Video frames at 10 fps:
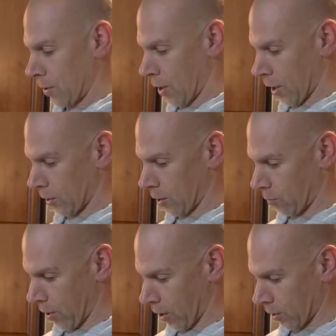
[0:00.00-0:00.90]
Yeah, Lee
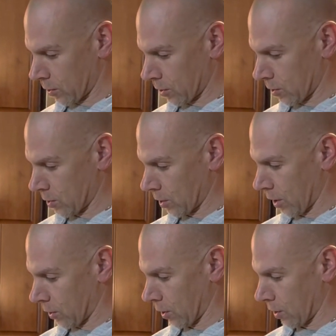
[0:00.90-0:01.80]
and Perrins, because it's
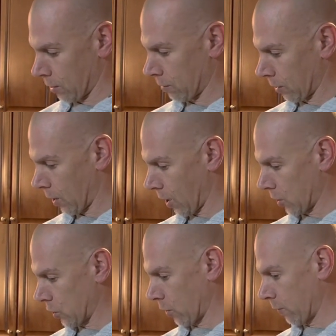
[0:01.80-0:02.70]
got the
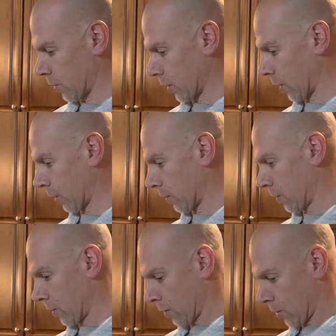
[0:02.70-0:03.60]
anchovies in it,
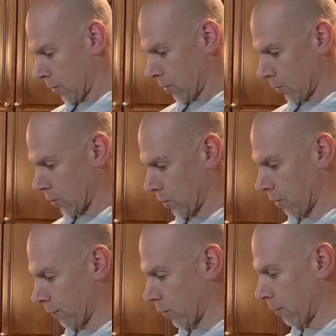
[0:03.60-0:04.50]
which
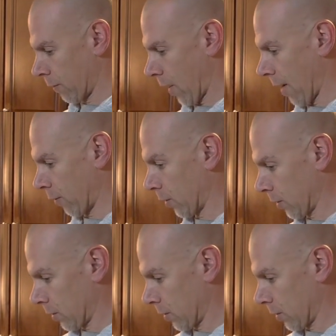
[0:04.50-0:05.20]
give good flavor.